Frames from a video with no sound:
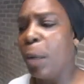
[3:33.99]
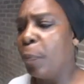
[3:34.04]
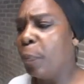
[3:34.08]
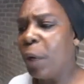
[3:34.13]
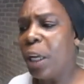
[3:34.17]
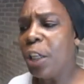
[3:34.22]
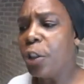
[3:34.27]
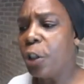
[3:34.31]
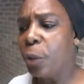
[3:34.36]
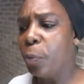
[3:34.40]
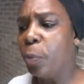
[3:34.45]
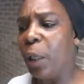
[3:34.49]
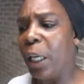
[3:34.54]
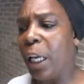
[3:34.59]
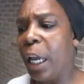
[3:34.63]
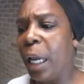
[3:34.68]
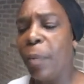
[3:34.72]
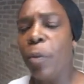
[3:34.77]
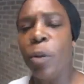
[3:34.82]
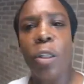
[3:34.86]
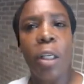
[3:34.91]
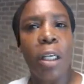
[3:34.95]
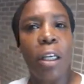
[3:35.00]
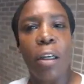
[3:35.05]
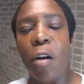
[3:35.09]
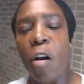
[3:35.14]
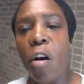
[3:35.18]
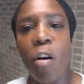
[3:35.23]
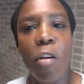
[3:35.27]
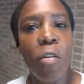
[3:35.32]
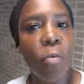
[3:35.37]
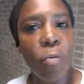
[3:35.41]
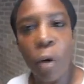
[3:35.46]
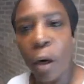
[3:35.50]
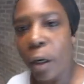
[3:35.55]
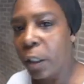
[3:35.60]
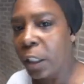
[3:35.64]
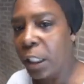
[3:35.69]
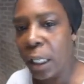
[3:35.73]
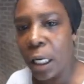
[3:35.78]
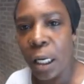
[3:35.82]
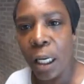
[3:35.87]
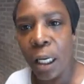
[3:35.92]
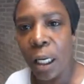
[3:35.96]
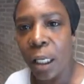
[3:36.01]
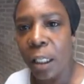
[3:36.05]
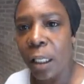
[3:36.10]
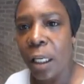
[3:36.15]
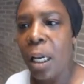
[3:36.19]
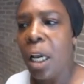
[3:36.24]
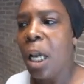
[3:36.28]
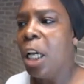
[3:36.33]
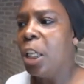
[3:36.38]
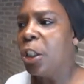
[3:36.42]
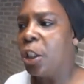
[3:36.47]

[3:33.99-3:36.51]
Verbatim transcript: And plus, you'll be able to get her homework done